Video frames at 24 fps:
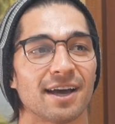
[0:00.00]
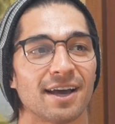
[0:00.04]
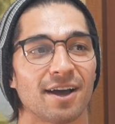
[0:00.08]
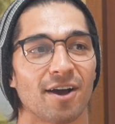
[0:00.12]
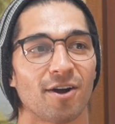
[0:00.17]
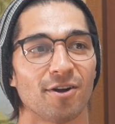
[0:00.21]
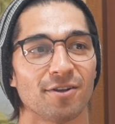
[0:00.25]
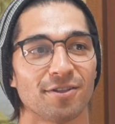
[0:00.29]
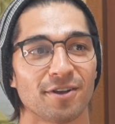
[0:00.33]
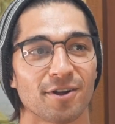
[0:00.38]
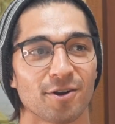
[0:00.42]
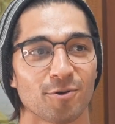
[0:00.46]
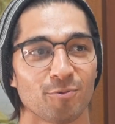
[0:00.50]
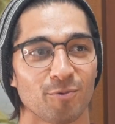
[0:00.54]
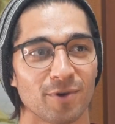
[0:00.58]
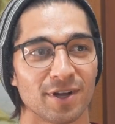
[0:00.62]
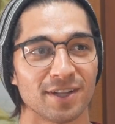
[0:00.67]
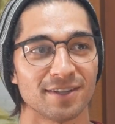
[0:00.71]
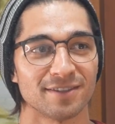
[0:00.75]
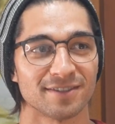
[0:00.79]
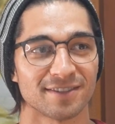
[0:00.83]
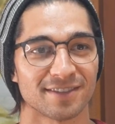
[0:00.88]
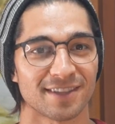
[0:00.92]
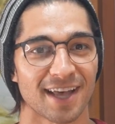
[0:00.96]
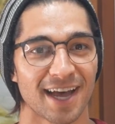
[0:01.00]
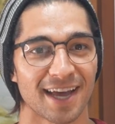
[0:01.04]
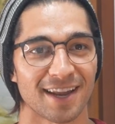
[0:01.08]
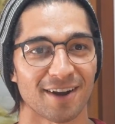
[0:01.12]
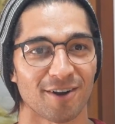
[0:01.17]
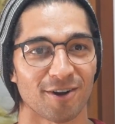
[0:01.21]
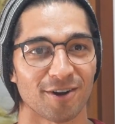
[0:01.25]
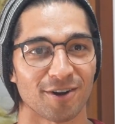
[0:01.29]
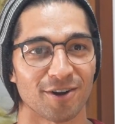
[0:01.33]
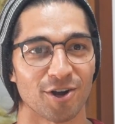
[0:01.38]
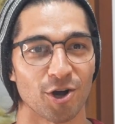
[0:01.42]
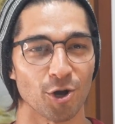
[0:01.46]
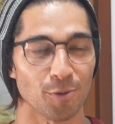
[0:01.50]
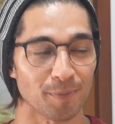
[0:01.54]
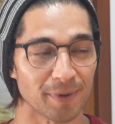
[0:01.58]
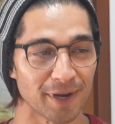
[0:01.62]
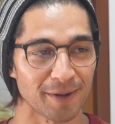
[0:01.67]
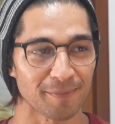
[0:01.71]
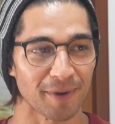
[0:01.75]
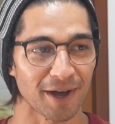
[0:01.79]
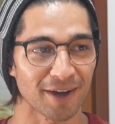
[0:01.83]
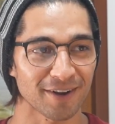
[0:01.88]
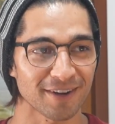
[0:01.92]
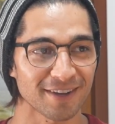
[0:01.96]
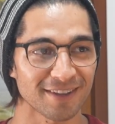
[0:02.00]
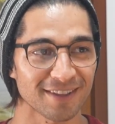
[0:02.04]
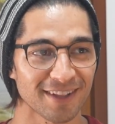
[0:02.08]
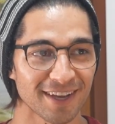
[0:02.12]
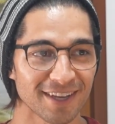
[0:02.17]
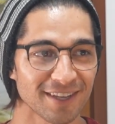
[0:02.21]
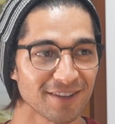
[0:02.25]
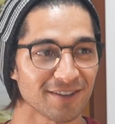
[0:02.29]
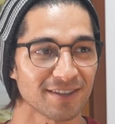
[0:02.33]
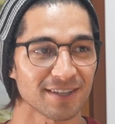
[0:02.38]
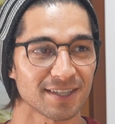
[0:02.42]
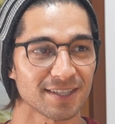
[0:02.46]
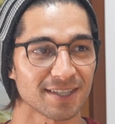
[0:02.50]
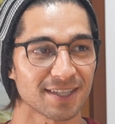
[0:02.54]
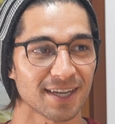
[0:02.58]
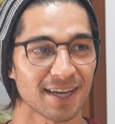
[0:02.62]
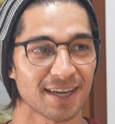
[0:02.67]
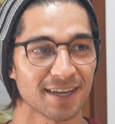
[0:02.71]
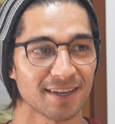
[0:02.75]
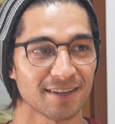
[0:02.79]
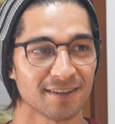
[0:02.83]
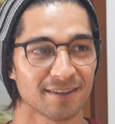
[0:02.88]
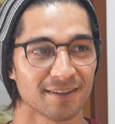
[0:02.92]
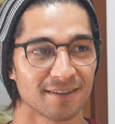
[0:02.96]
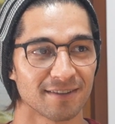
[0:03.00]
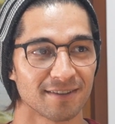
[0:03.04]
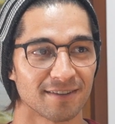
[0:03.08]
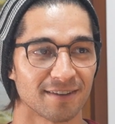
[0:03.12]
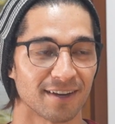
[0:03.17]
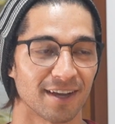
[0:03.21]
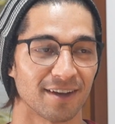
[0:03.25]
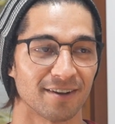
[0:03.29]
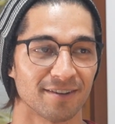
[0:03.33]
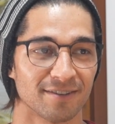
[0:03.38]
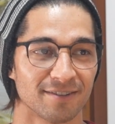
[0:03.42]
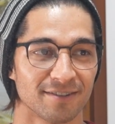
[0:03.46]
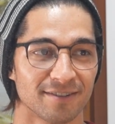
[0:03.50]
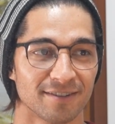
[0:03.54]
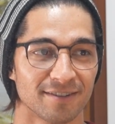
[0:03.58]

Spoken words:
Okay. Are there ones that are open about it that you can say? No?